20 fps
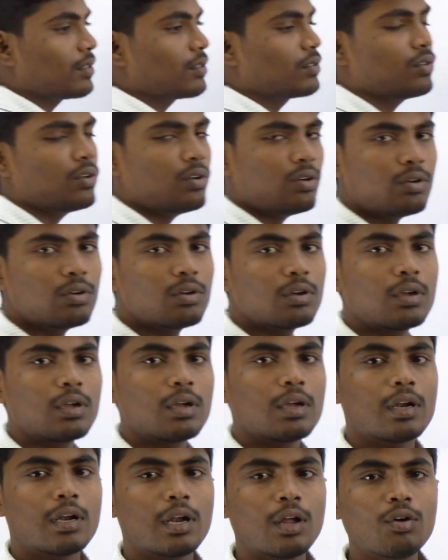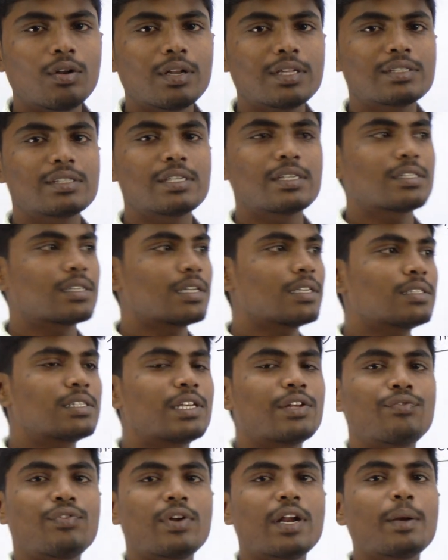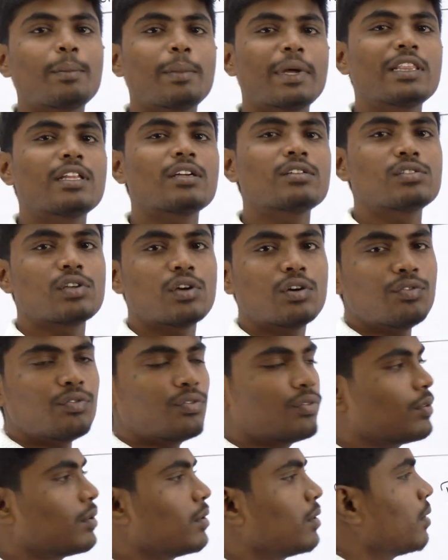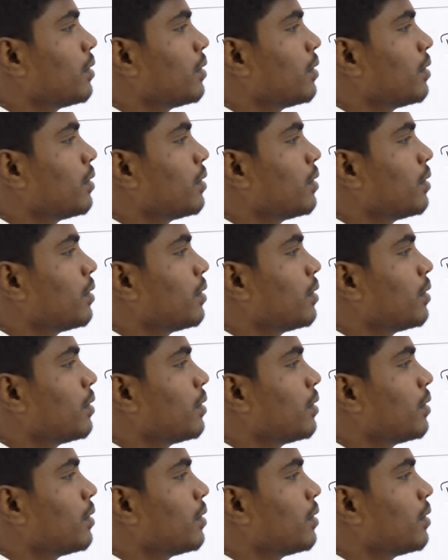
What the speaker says: So now let's discuss different methods of